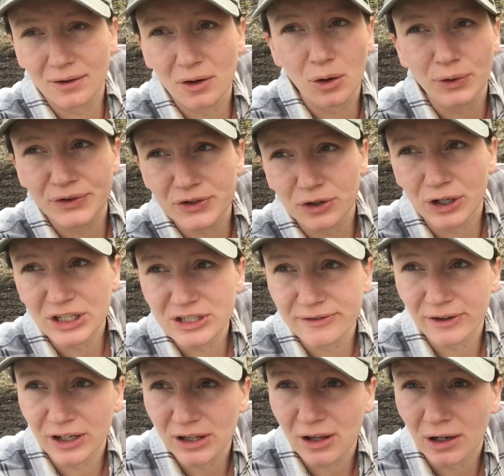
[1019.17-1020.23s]
cold storage
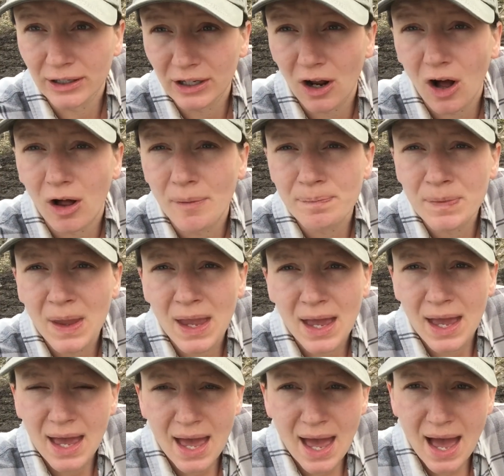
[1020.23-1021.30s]
very long at all.
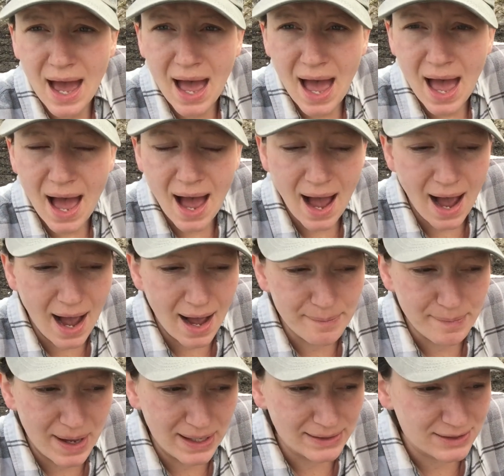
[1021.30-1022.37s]

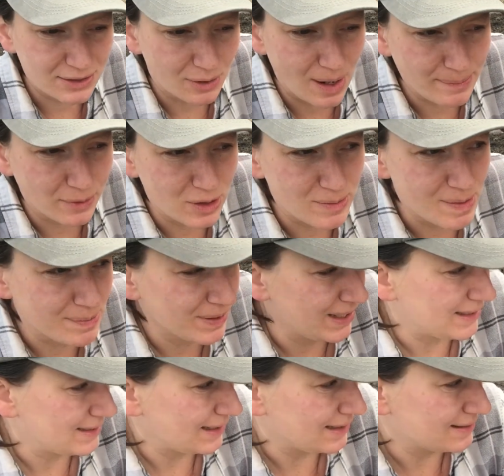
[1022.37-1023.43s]
And so I'm going to be planting